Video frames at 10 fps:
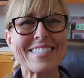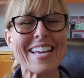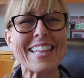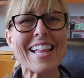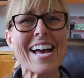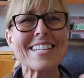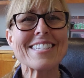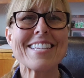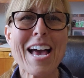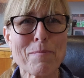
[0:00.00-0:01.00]
Tight
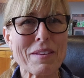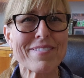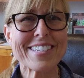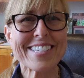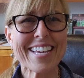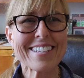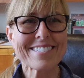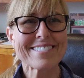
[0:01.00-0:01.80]
lines and happy fishing.